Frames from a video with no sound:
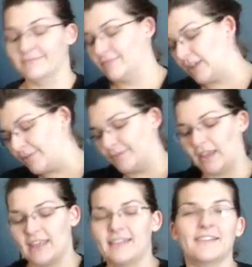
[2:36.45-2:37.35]
So,
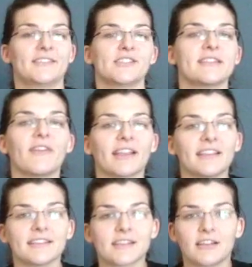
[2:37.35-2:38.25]
and the, just the fact
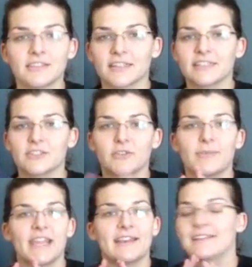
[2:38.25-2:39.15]
that it's called Dark and
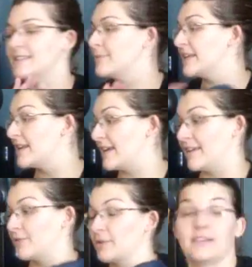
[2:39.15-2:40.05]
Stormy, it needs to be knit
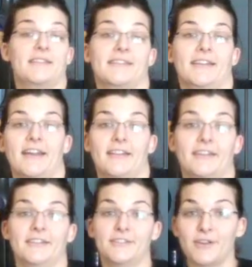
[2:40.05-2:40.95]
in a really dark color.
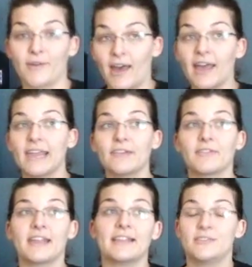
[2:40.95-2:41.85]
So I
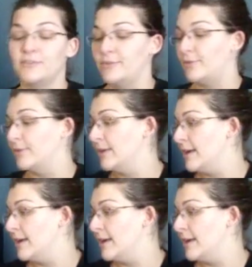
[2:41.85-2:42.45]
ran to